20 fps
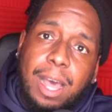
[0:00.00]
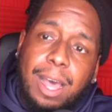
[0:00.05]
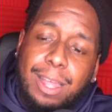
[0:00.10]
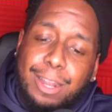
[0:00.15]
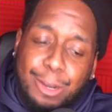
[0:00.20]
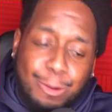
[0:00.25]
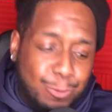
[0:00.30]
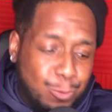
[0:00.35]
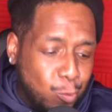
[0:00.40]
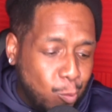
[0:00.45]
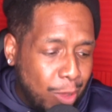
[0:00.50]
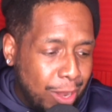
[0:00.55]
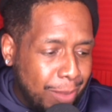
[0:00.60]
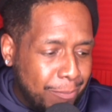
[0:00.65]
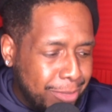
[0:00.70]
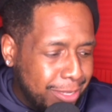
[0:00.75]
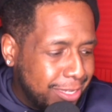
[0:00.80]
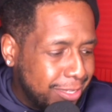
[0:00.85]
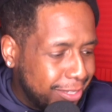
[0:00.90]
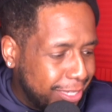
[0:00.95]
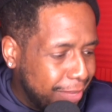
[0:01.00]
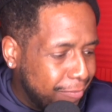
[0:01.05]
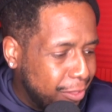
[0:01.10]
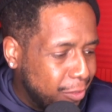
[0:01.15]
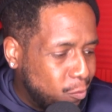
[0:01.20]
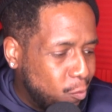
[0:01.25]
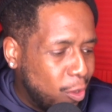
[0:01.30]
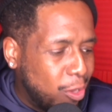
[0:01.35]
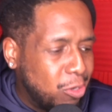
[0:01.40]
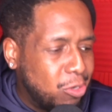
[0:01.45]
There was one. Let me give
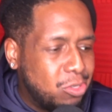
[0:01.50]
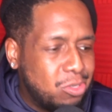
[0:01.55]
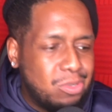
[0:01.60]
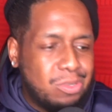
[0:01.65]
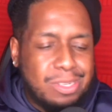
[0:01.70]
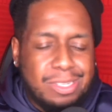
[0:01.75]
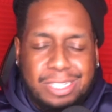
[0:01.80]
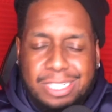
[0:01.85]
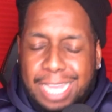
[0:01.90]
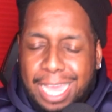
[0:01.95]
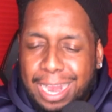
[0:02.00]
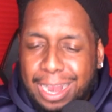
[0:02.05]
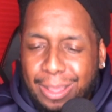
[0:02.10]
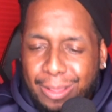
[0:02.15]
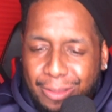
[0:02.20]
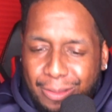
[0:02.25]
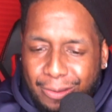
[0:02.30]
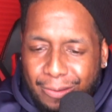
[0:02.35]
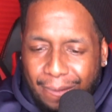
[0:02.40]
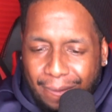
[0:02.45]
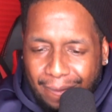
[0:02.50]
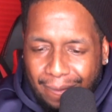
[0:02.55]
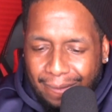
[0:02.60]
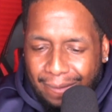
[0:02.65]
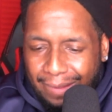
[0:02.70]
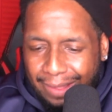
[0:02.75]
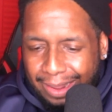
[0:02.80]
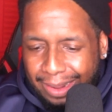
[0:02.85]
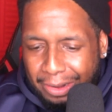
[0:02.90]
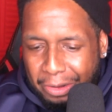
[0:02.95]
this one dude a shout out. Hold on.
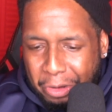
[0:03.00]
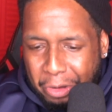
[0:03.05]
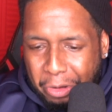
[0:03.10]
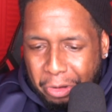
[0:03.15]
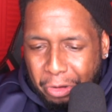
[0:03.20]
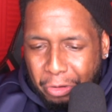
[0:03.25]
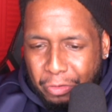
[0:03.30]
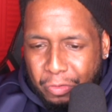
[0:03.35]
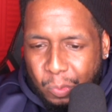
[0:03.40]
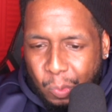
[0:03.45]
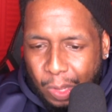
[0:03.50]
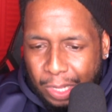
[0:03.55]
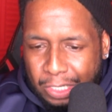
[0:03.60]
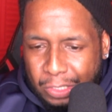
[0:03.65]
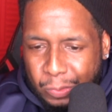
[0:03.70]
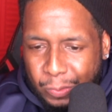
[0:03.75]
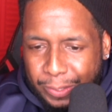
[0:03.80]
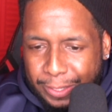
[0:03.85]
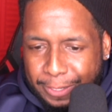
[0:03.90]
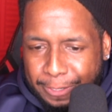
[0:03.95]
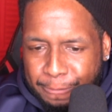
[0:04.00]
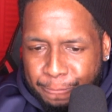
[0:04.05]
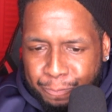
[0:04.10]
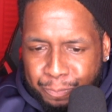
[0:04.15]
There was one Twitter.